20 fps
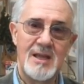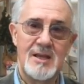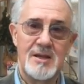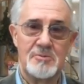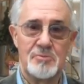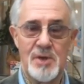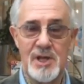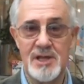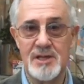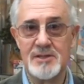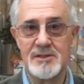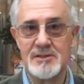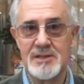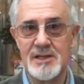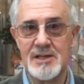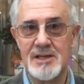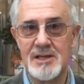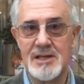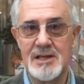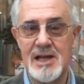Well,
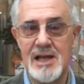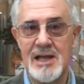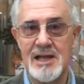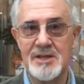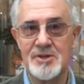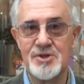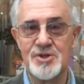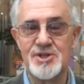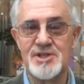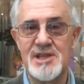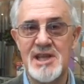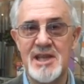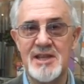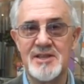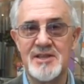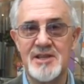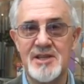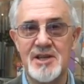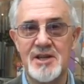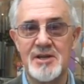I
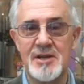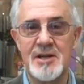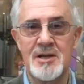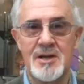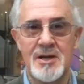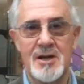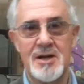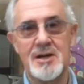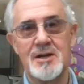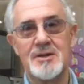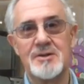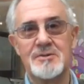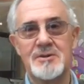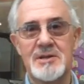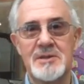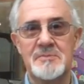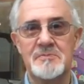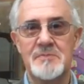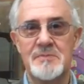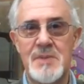understand that
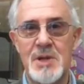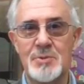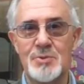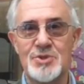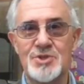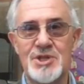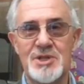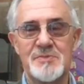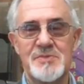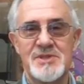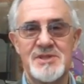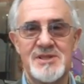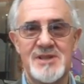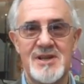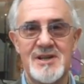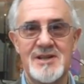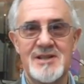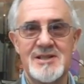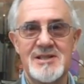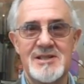our membership
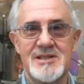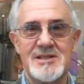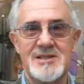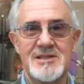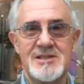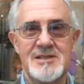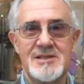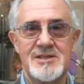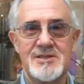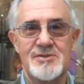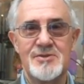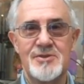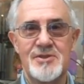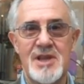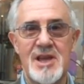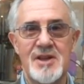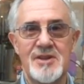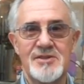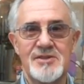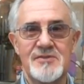started in
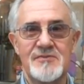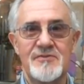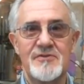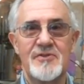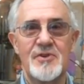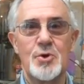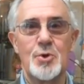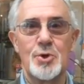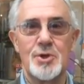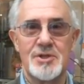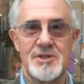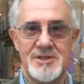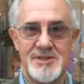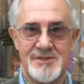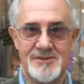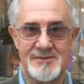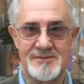2004, so